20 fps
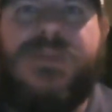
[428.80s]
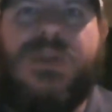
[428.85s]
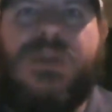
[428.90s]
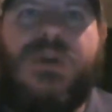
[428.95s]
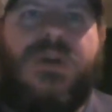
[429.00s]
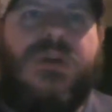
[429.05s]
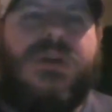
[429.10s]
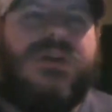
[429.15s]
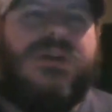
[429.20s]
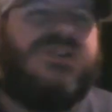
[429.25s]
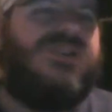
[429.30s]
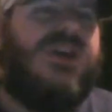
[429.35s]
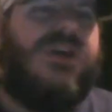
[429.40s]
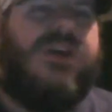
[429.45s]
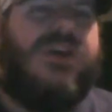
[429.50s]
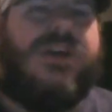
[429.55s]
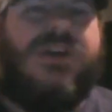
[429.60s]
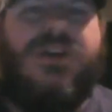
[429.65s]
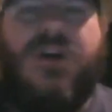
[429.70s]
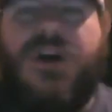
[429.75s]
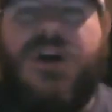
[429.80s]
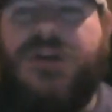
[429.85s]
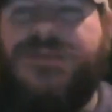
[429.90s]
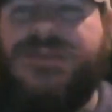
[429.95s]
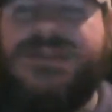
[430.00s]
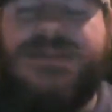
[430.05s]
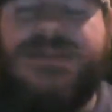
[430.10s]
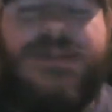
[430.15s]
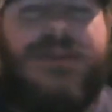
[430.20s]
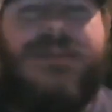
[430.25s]
Or Jared Goff or
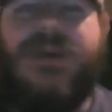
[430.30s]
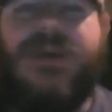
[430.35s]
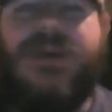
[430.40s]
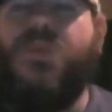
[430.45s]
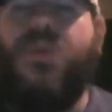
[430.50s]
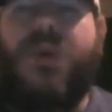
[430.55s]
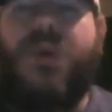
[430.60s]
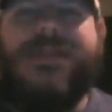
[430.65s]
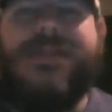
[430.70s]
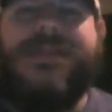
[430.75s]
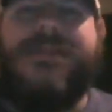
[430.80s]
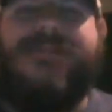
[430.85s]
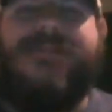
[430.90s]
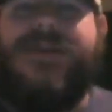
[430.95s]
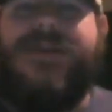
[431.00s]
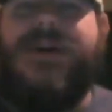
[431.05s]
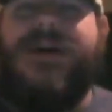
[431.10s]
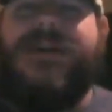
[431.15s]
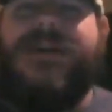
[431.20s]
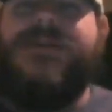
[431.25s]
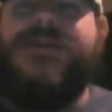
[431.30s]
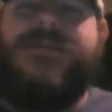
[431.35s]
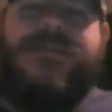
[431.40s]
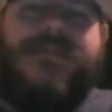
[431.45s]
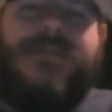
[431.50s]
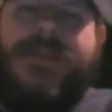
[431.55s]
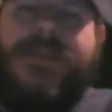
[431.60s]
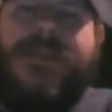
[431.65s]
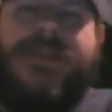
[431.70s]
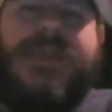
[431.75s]
something." I'm like, what the fuck?
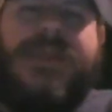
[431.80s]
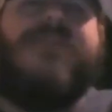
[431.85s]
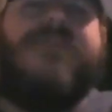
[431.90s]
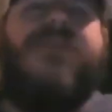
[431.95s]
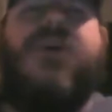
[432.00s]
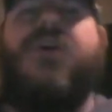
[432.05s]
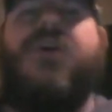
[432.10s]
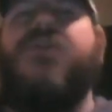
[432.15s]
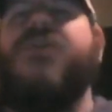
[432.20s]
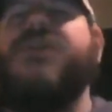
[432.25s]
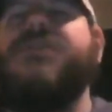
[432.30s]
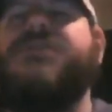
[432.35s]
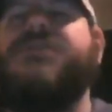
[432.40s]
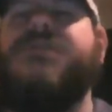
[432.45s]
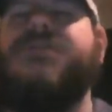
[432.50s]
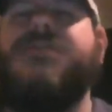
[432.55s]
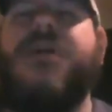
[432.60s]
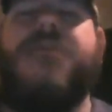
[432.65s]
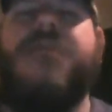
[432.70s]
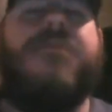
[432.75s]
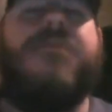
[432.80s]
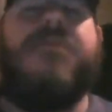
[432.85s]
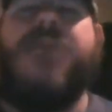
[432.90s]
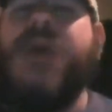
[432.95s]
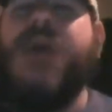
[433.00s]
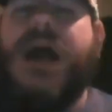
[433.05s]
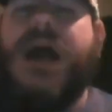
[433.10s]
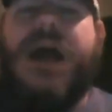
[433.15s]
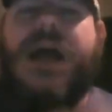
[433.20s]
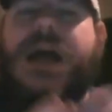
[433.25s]
They've always just...
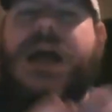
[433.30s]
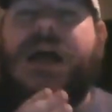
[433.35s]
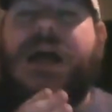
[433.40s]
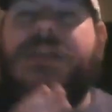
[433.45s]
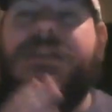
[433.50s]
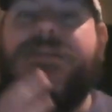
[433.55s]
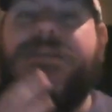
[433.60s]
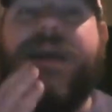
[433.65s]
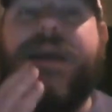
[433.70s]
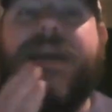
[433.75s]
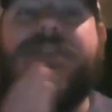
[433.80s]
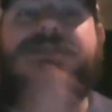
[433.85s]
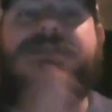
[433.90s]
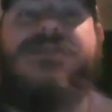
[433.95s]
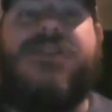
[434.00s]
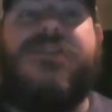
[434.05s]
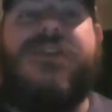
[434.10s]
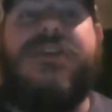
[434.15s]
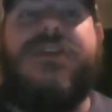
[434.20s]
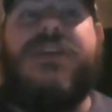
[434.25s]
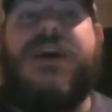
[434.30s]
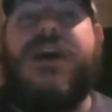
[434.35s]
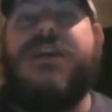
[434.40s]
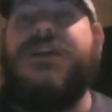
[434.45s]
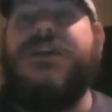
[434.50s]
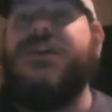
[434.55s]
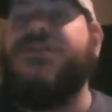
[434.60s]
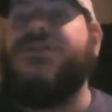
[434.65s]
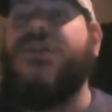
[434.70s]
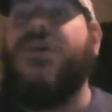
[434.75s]
The man's 39
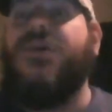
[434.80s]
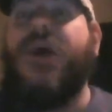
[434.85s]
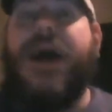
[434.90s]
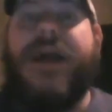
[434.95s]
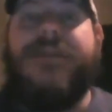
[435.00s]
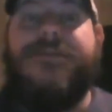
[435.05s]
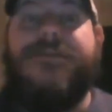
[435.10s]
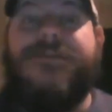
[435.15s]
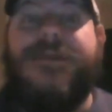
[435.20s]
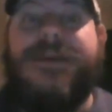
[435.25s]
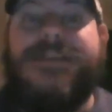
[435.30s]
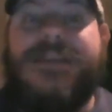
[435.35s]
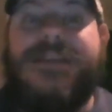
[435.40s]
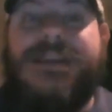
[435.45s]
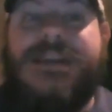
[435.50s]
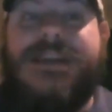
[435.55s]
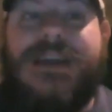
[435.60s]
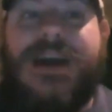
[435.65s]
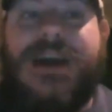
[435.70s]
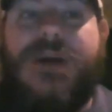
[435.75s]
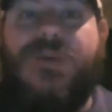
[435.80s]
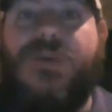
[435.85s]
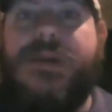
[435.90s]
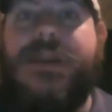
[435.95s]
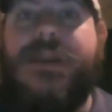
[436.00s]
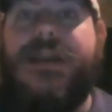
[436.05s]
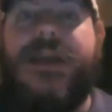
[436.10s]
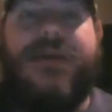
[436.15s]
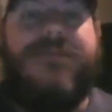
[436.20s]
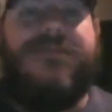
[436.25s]
years old. How the fuck did he not
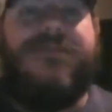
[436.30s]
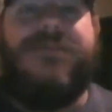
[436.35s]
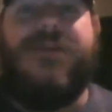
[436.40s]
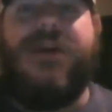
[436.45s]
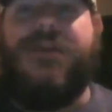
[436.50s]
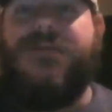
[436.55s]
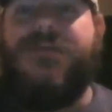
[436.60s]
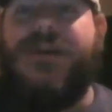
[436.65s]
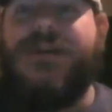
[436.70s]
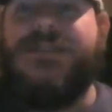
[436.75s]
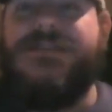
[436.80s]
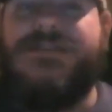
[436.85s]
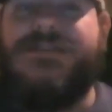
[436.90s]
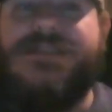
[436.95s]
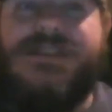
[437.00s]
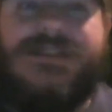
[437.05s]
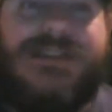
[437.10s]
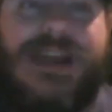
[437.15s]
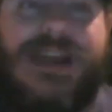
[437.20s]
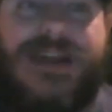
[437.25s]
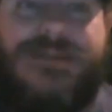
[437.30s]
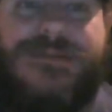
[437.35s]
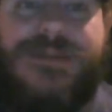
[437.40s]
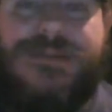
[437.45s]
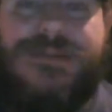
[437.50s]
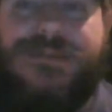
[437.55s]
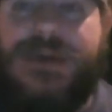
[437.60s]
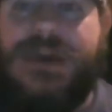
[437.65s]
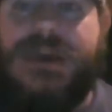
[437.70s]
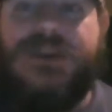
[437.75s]
win a regular season
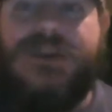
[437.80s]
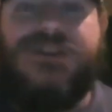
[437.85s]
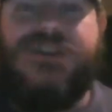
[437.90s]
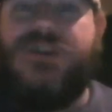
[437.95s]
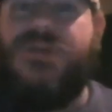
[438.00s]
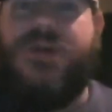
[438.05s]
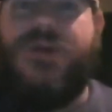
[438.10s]
MVP? He should have